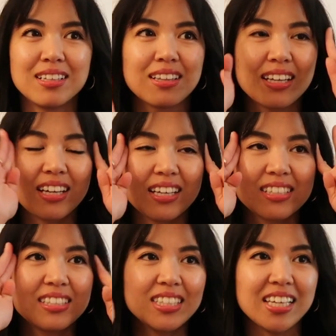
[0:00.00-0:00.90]
like
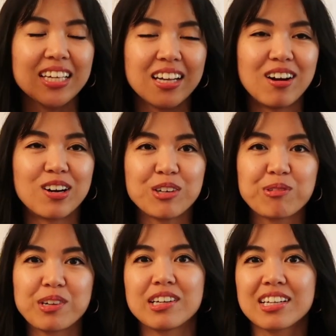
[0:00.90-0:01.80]
seeing
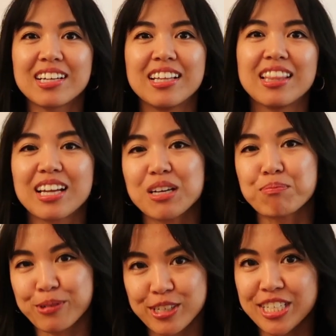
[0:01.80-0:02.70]
artwork and like
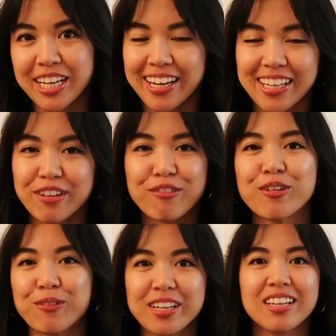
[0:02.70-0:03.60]
appreciating it
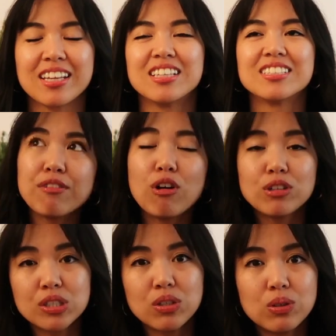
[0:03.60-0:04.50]
for what it is. I've
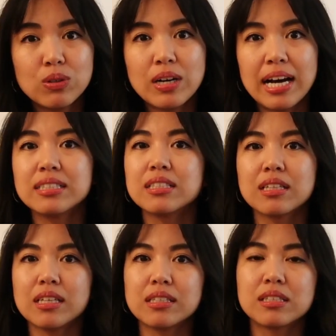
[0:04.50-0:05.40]
also had
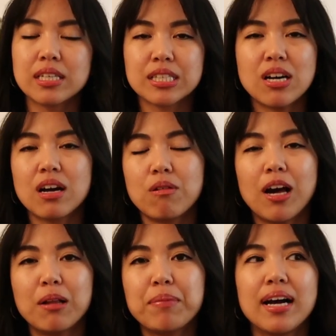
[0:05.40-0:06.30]
deleted TikTok a
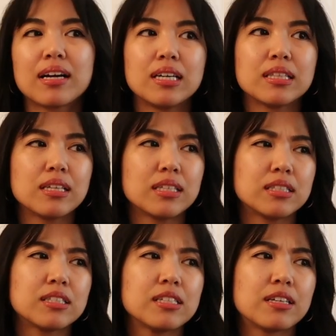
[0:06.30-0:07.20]
while back. I think I
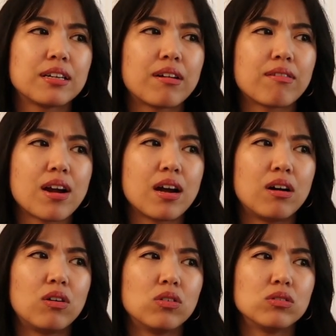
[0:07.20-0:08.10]
deleted it
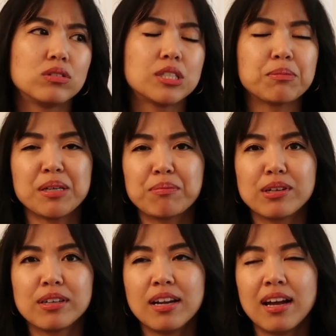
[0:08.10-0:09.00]
around
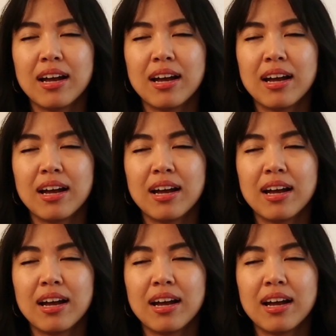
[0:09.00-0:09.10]
September.